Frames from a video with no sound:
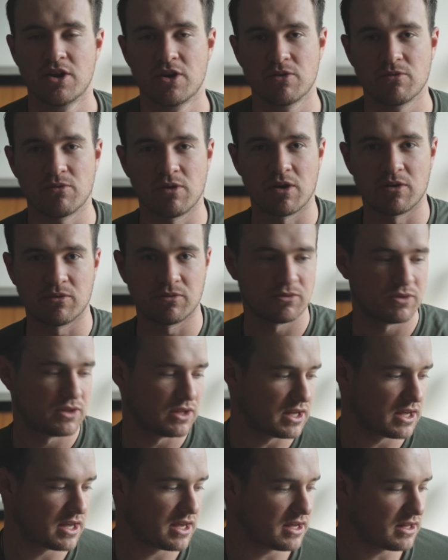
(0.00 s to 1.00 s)
Well, with
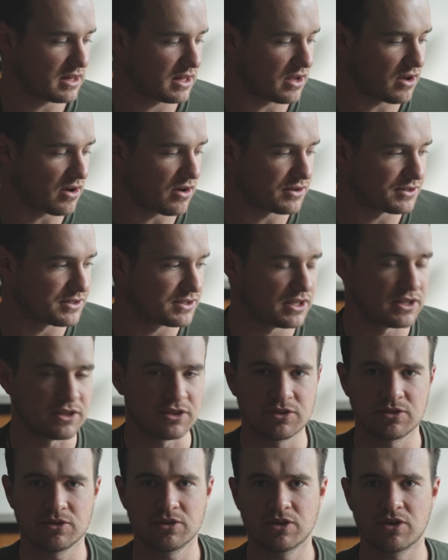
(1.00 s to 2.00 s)
the Helios, it
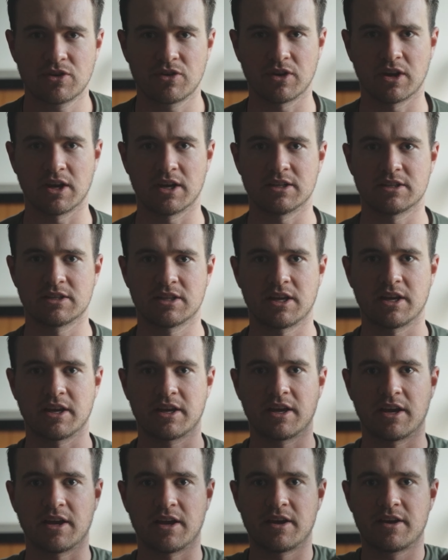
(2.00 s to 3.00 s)
sort of creates
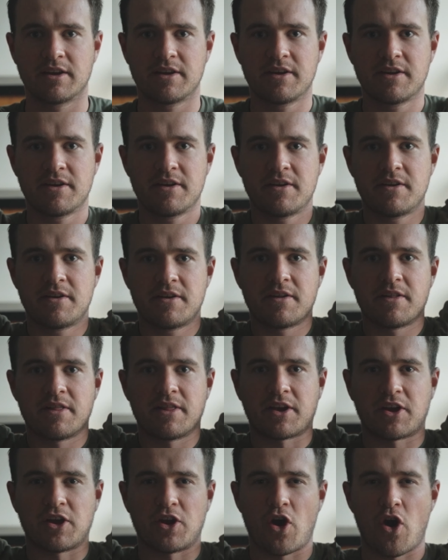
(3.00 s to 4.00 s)
like an
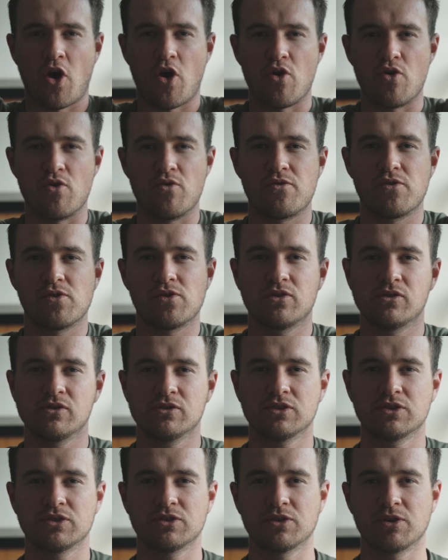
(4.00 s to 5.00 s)
oval
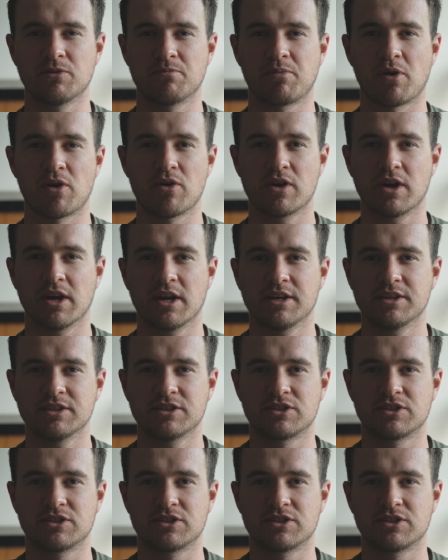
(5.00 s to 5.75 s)
sort of bokeh.